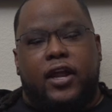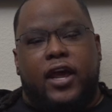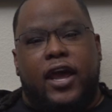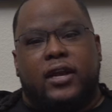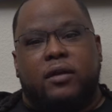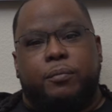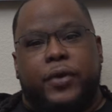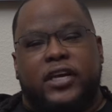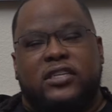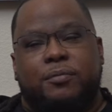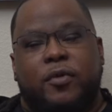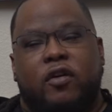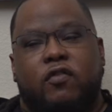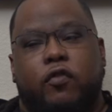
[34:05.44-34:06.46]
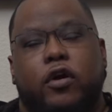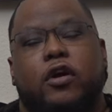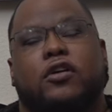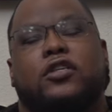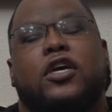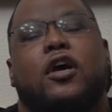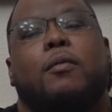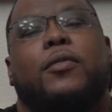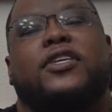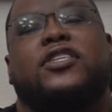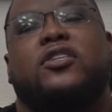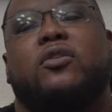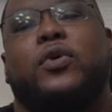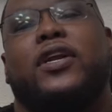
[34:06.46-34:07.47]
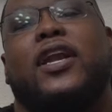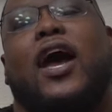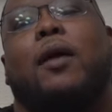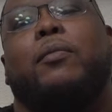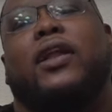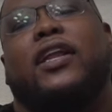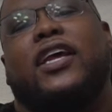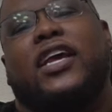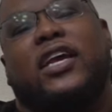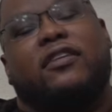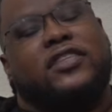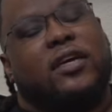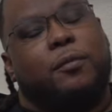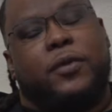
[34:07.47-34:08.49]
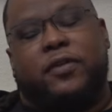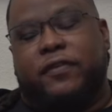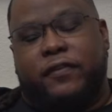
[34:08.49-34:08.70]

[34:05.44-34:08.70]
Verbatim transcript: of had the best of both worlds, but you would not believe some of